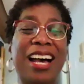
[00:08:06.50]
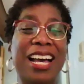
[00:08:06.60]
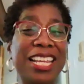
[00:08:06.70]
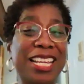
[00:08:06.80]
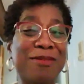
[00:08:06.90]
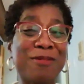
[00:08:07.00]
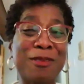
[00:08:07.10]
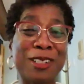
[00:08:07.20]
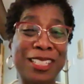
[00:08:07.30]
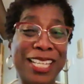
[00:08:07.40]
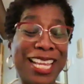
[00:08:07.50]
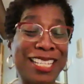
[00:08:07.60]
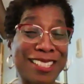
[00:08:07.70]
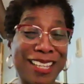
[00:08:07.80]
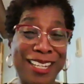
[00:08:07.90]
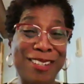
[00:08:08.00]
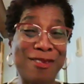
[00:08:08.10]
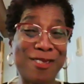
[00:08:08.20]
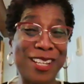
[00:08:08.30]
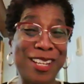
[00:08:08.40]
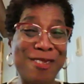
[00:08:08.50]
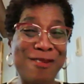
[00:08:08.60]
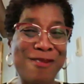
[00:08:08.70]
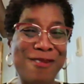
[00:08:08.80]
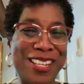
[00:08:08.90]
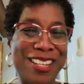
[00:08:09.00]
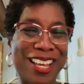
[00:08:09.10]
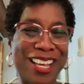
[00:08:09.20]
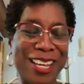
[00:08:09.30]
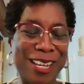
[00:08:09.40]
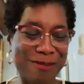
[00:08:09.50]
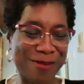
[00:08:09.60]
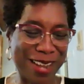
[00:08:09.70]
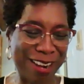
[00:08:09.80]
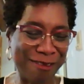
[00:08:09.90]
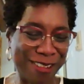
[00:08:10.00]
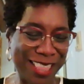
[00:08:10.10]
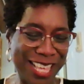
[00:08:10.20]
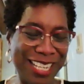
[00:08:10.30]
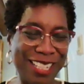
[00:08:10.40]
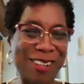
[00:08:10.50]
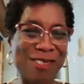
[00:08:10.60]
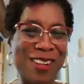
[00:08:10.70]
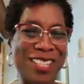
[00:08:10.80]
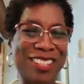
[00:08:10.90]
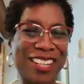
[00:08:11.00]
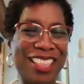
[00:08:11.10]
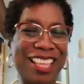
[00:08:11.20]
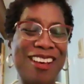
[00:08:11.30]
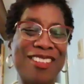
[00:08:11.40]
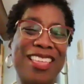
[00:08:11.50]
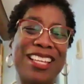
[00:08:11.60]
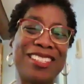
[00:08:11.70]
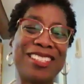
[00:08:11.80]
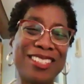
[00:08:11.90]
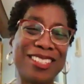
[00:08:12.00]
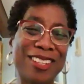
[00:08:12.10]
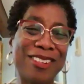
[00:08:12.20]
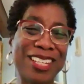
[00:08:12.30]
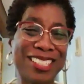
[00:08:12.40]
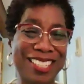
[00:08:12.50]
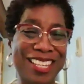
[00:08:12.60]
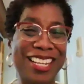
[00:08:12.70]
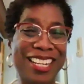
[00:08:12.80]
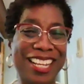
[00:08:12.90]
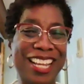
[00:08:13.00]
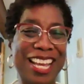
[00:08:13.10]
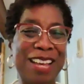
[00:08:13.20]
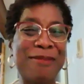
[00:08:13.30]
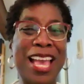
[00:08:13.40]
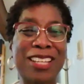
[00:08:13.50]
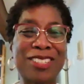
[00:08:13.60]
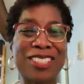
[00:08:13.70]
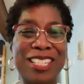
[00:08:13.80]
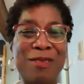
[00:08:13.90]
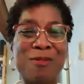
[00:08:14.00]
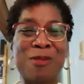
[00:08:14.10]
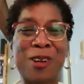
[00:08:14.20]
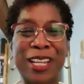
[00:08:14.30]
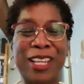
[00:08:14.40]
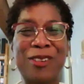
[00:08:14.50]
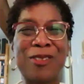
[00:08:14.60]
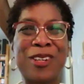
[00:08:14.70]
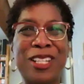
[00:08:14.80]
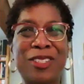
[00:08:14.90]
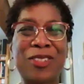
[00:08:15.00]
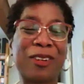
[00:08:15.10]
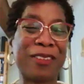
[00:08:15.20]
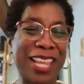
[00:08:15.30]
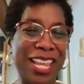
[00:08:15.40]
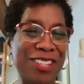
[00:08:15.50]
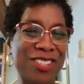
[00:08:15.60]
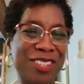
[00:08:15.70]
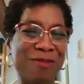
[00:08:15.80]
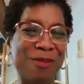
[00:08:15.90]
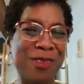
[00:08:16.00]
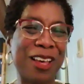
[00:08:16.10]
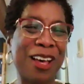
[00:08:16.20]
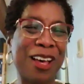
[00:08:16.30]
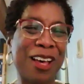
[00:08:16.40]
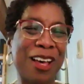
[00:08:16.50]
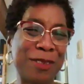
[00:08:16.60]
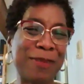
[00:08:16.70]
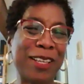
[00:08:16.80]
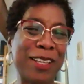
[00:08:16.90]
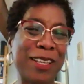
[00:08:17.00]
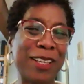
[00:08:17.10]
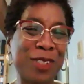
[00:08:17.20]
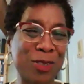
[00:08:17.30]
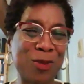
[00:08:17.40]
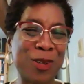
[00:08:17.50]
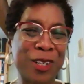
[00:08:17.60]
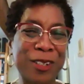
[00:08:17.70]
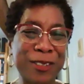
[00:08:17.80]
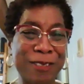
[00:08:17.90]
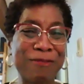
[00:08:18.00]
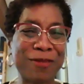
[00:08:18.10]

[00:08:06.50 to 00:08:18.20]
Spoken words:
I am really excited for you. When I read that in the question, I thought, oh, that's so exciting. I'm actually working on certification with autism spectrum disorders.